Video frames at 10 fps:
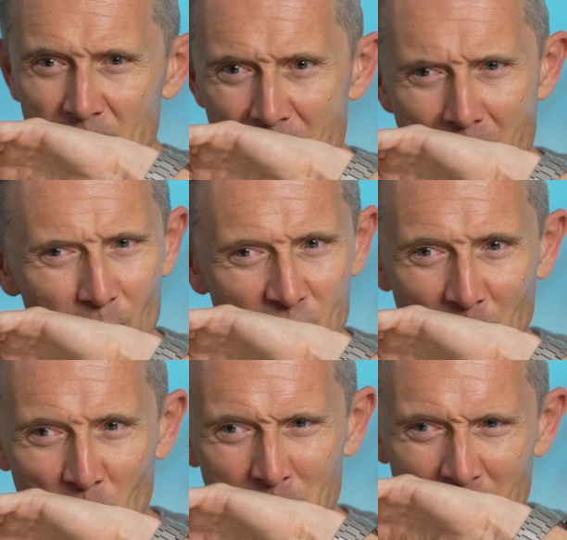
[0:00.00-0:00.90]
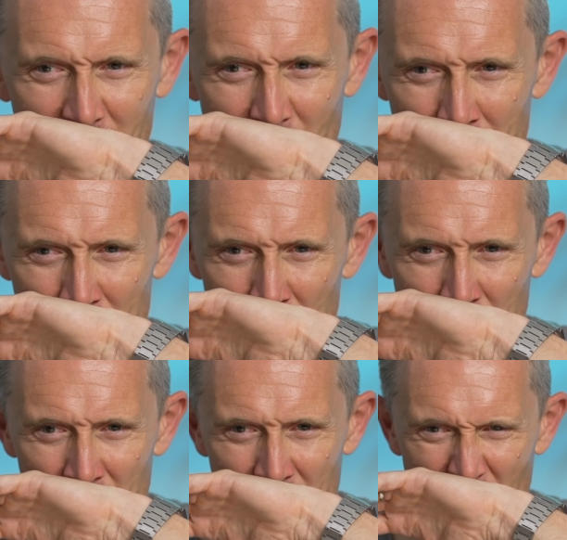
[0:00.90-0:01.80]
Now it's becoming like a,
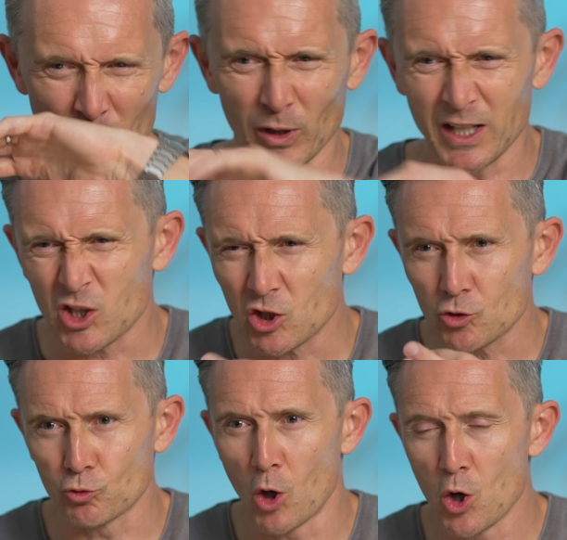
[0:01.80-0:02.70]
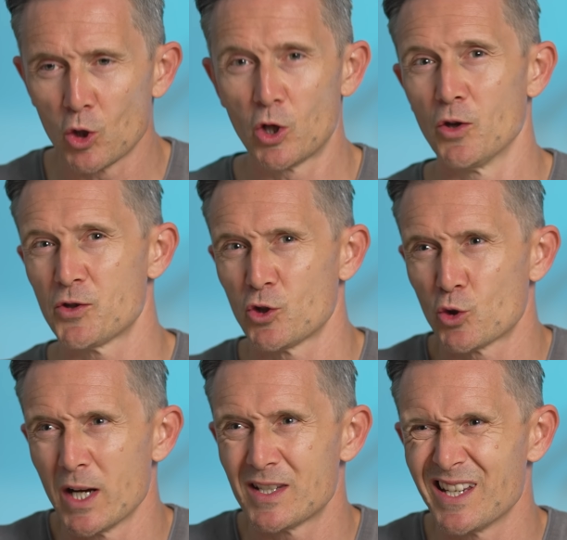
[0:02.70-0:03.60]
that really strong,
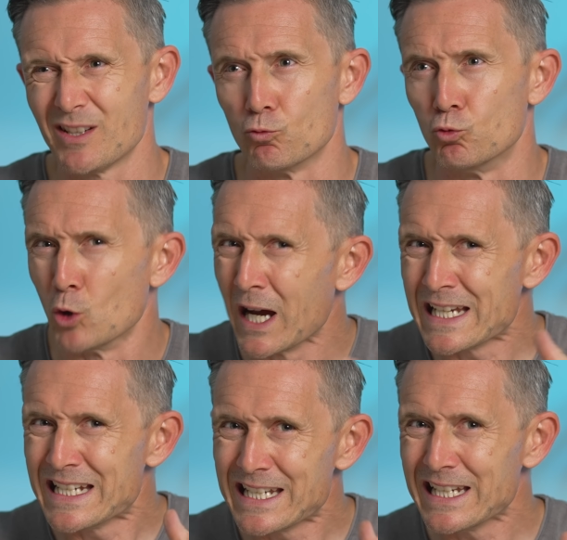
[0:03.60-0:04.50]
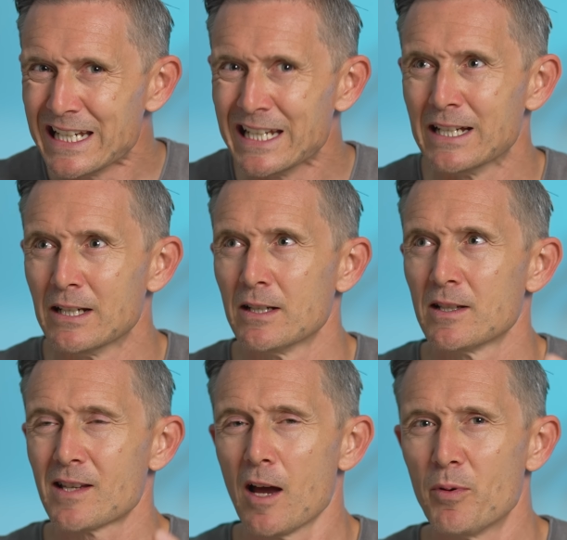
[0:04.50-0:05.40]
concentrated, rindy
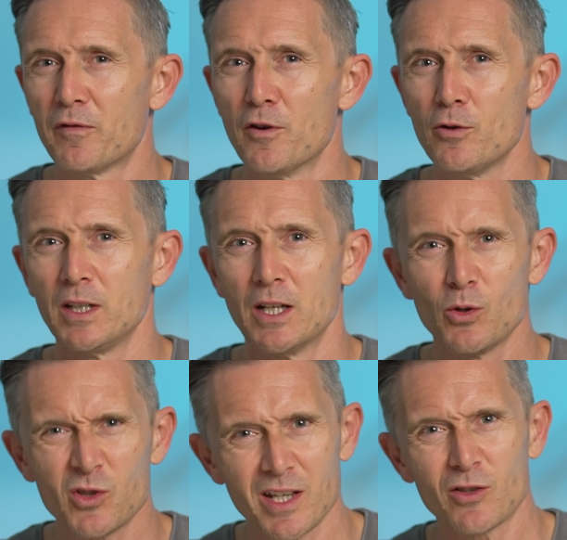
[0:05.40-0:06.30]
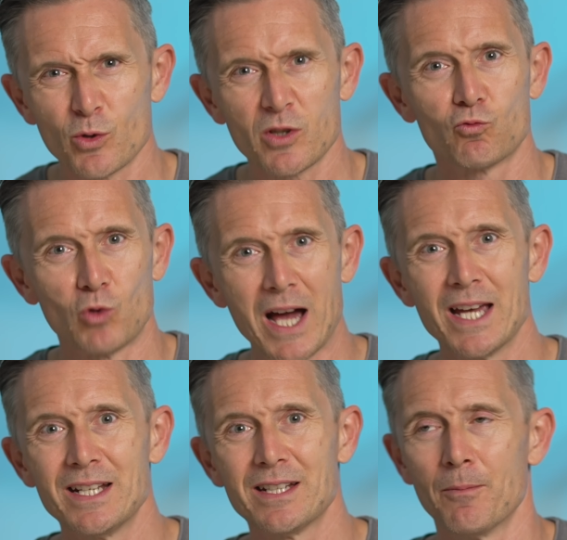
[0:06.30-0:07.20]
type of fruit, you know, citrus
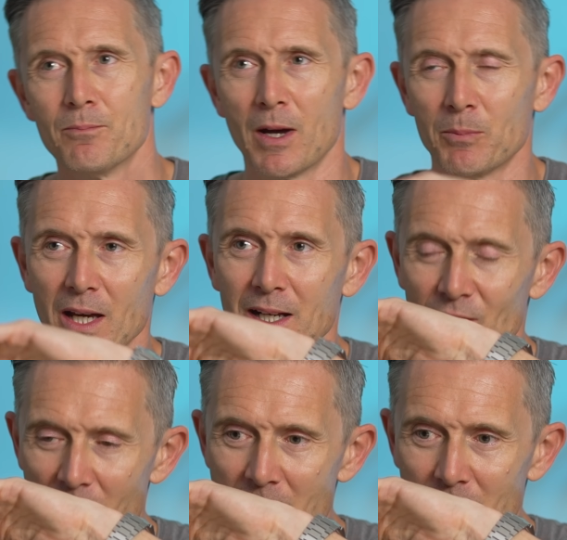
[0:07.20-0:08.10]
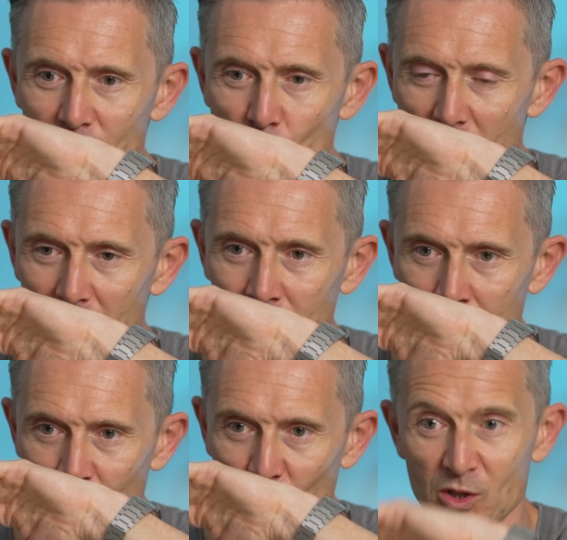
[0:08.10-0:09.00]
rind, I'm, I'm getting that as well,
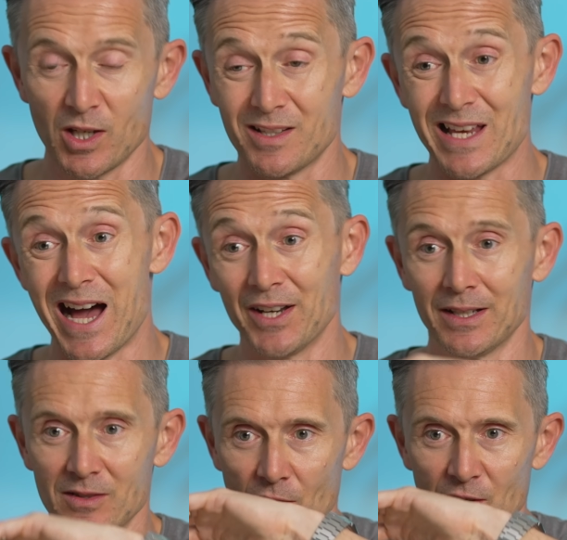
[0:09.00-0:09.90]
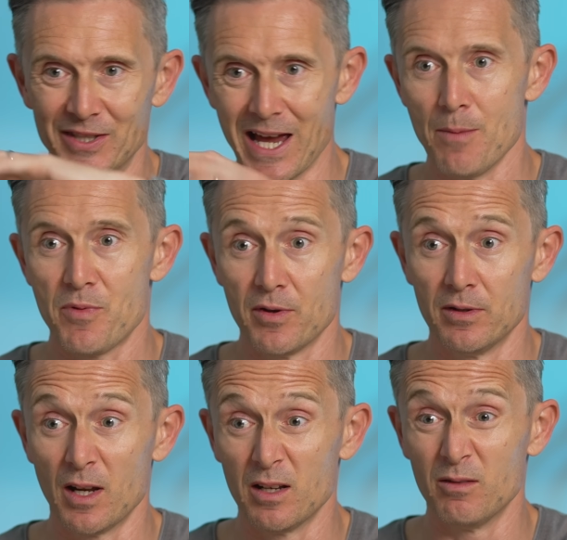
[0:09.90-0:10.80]
which is adding to the depth
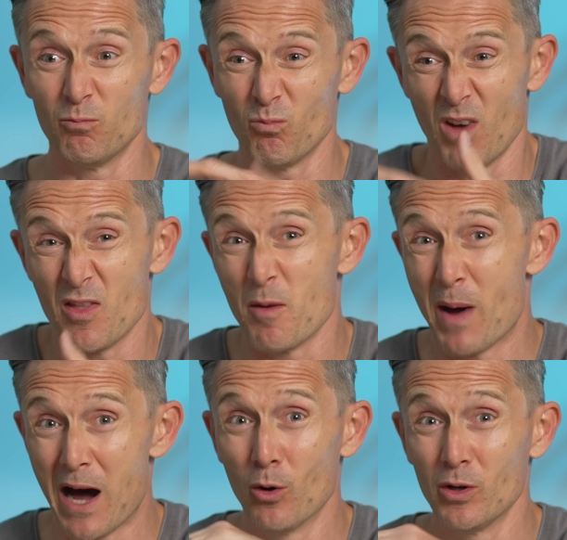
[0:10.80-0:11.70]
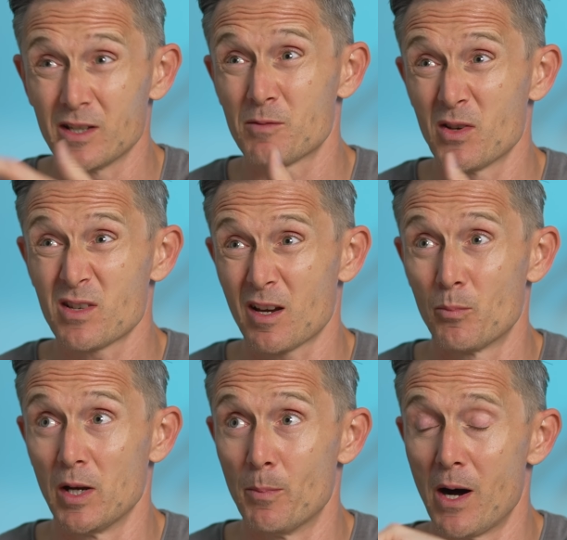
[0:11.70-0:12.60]
and, and, and the power. It smells like a
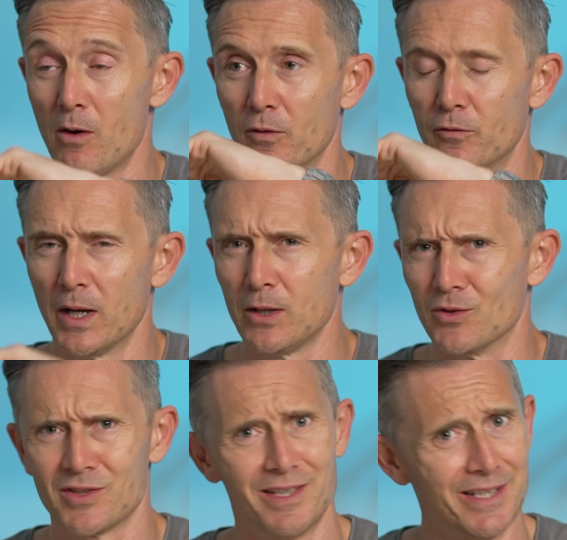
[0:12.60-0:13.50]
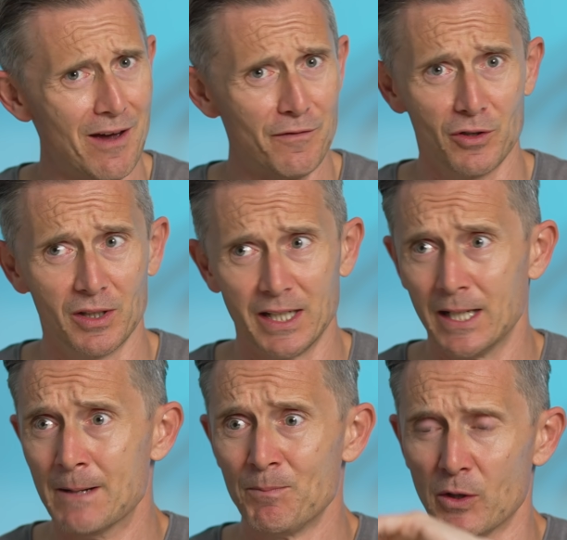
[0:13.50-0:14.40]
pretty powerful fragrance, definitely
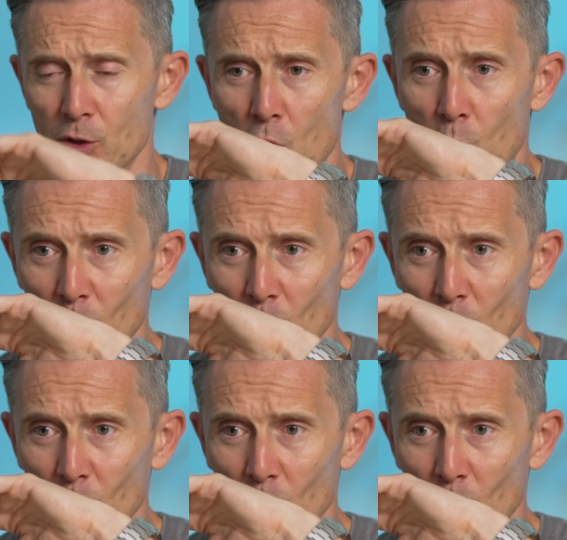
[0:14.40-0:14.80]
not